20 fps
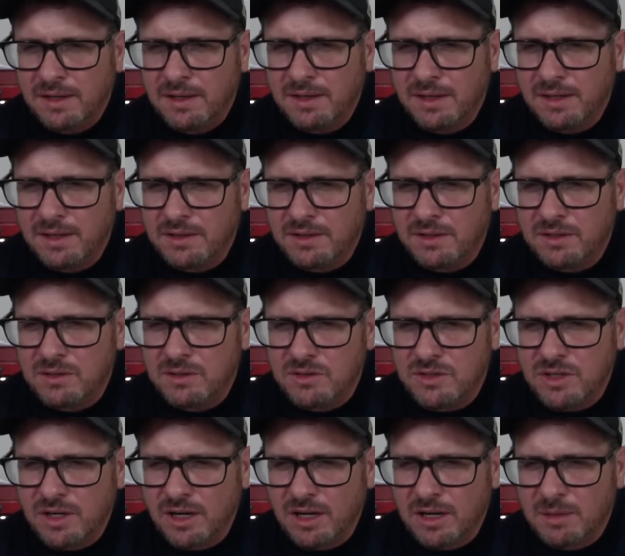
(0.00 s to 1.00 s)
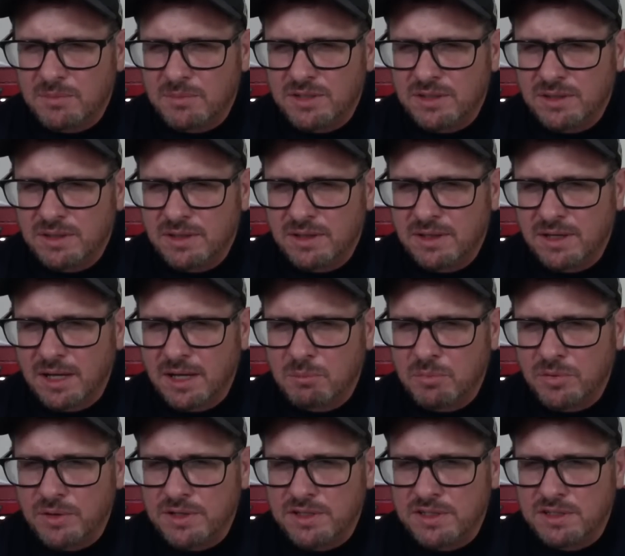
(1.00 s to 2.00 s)
Did two jobs. Came
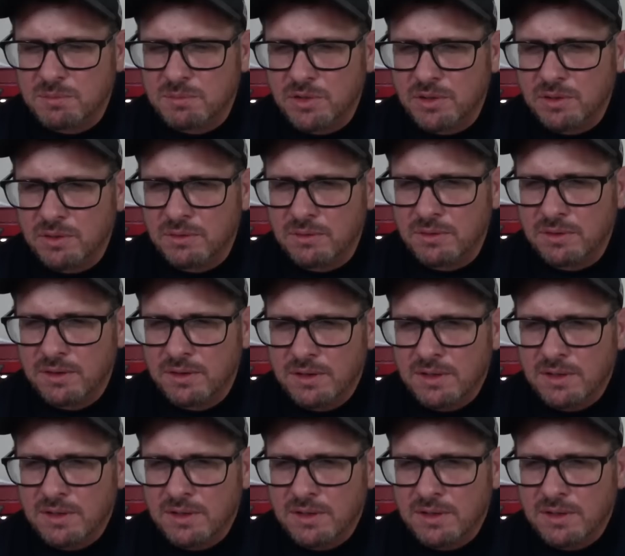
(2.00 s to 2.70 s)
pretty smooth.